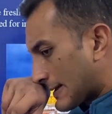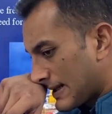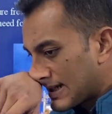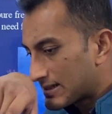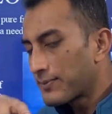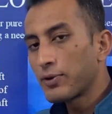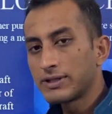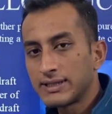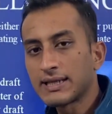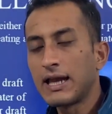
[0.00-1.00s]

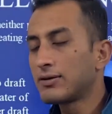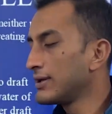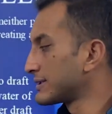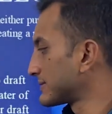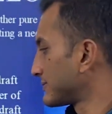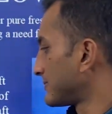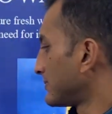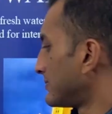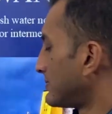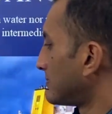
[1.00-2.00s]
interpolation calculation.
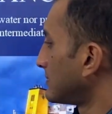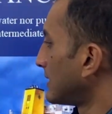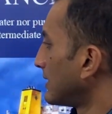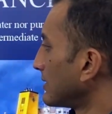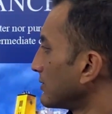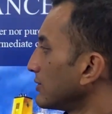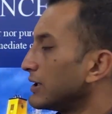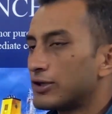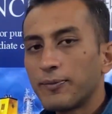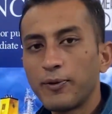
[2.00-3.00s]
You
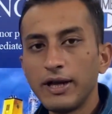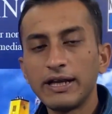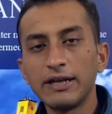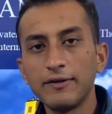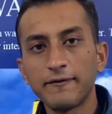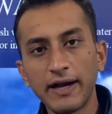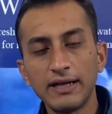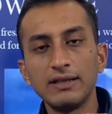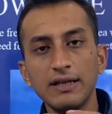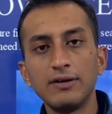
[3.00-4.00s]
interpolate and you
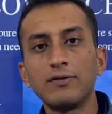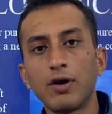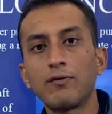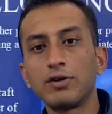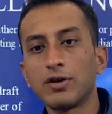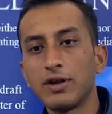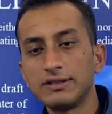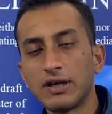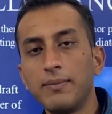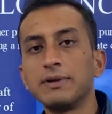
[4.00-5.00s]
find the dock water
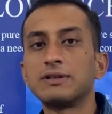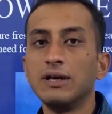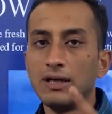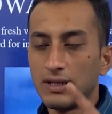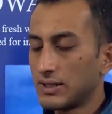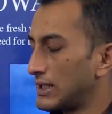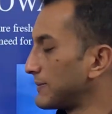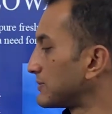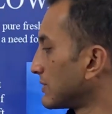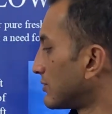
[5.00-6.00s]
lines, how much
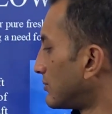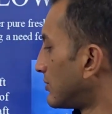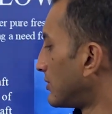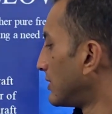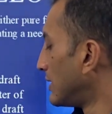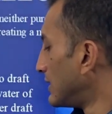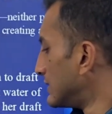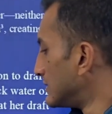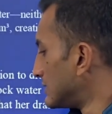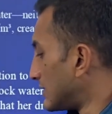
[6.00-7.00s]
deep she'll go more,
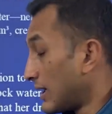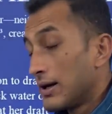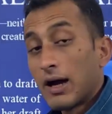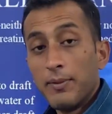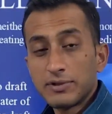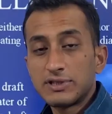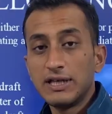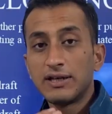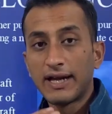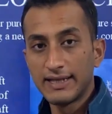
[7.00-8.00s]
how much
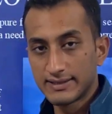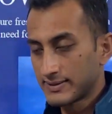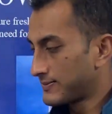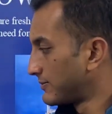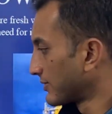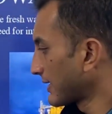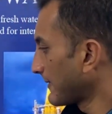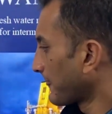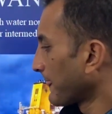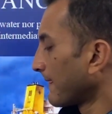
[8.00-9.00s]
she'll rise.
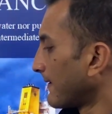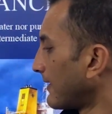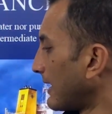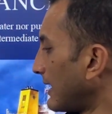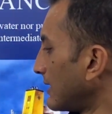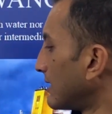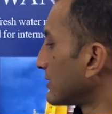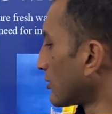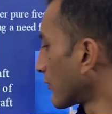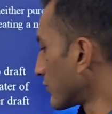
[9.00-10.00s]
Okay,
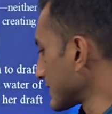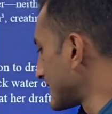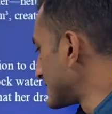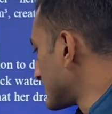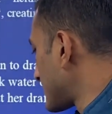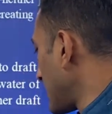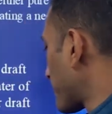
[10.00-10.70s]
and dock water is essentially a